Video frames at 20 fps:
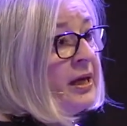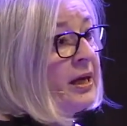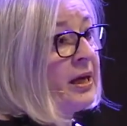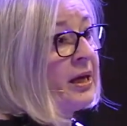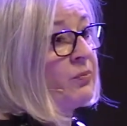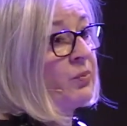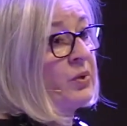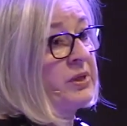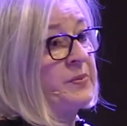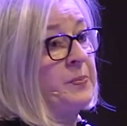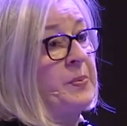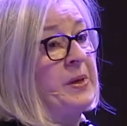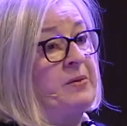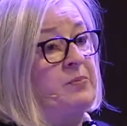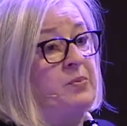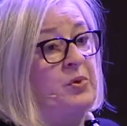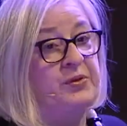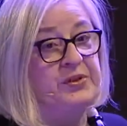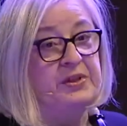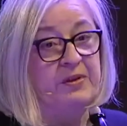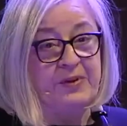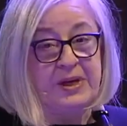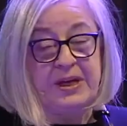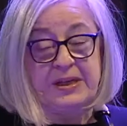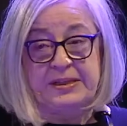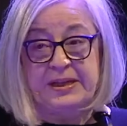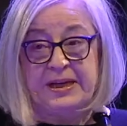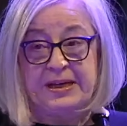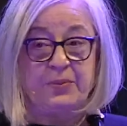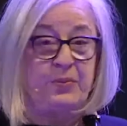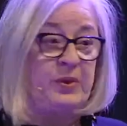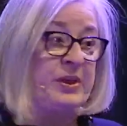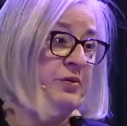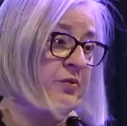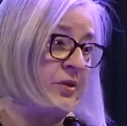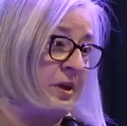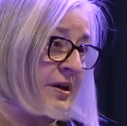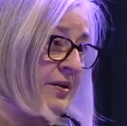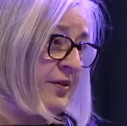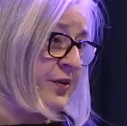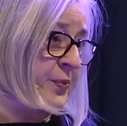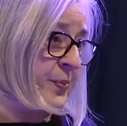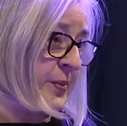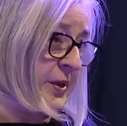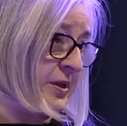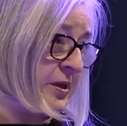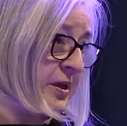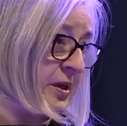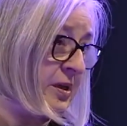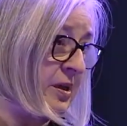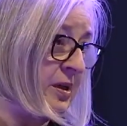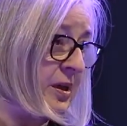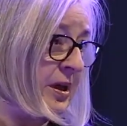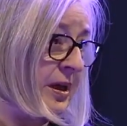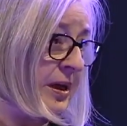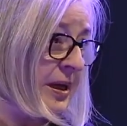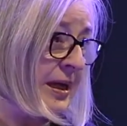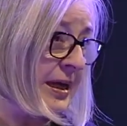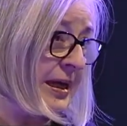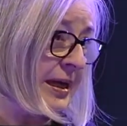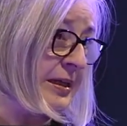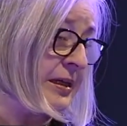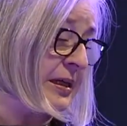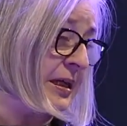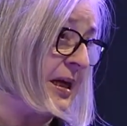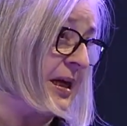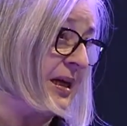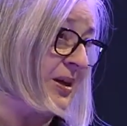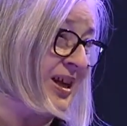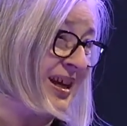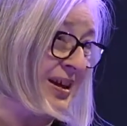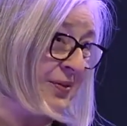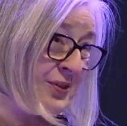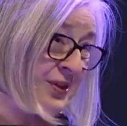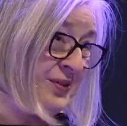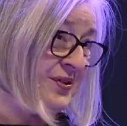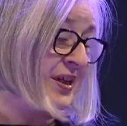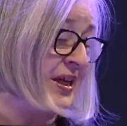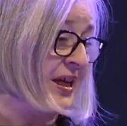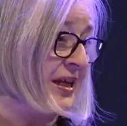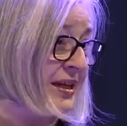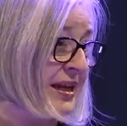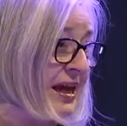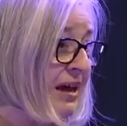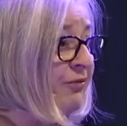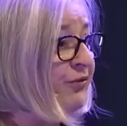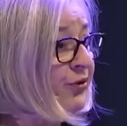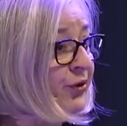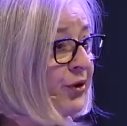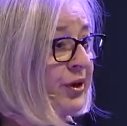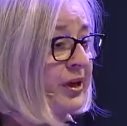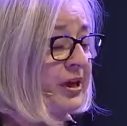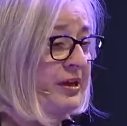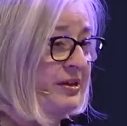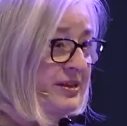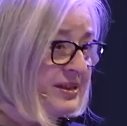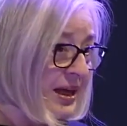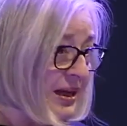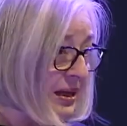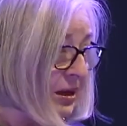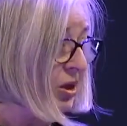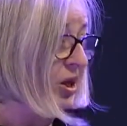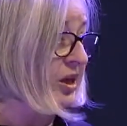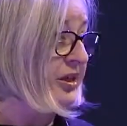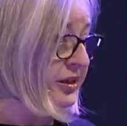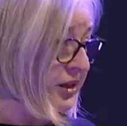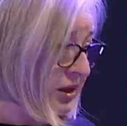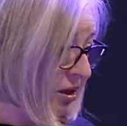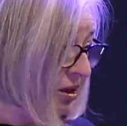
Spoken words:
And we spent most of our time with craftsmen, and I have to say in that 4 years I learned a